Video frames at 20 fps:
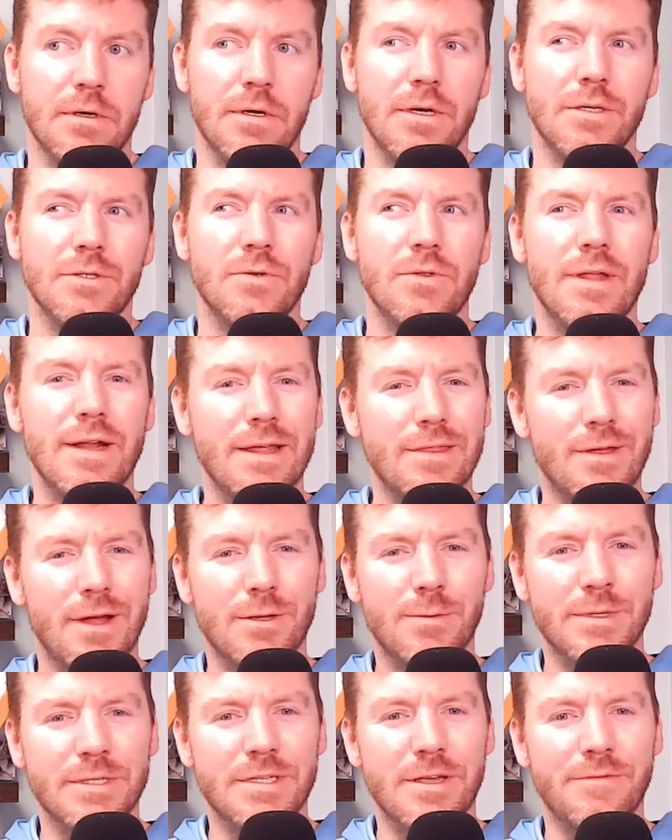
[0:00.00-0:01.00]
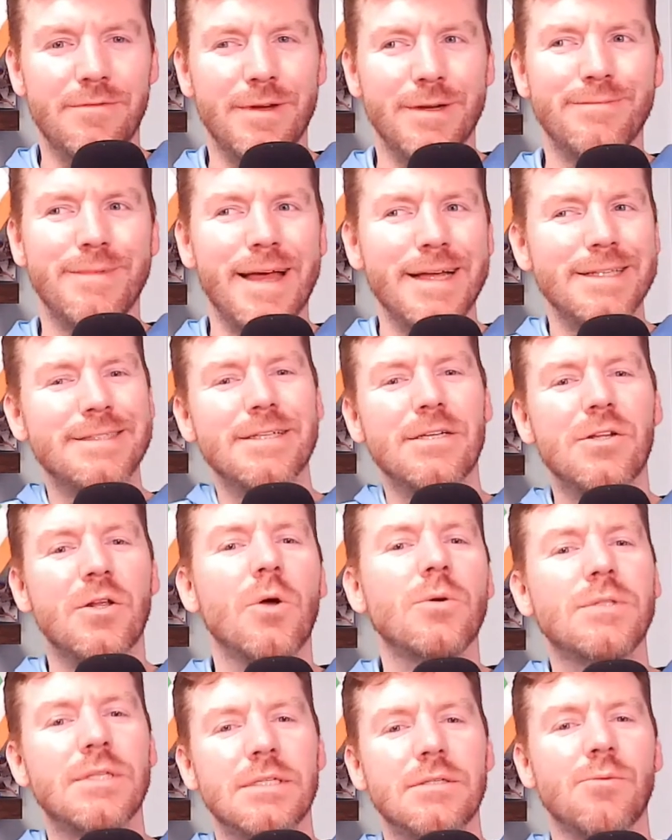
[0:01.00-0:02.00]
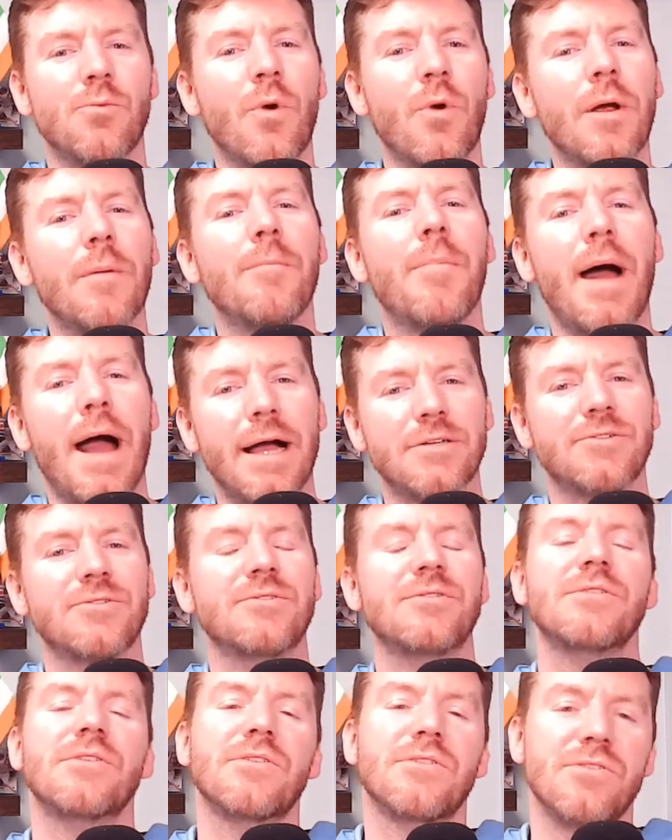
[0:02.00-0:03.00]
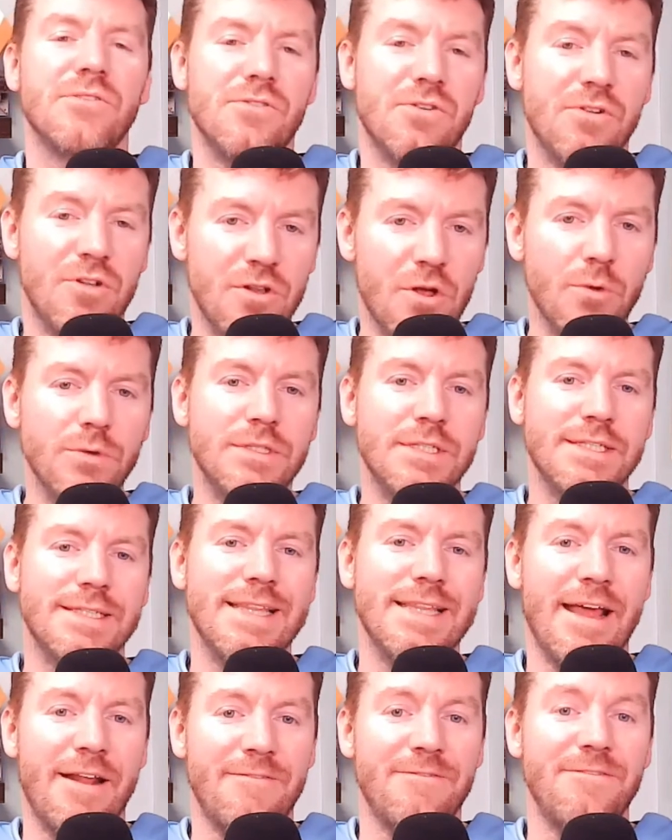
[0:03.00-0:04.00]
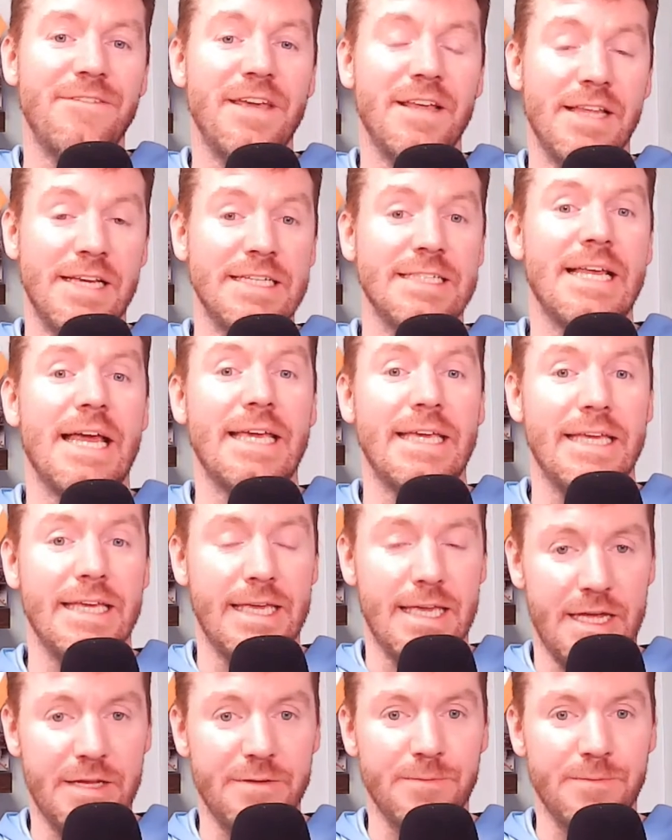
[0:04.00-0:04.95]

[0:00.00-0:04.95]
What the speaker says: So then I thought to myself, like, that's the closest, wearing boxers is the closest to that feeling as I could get.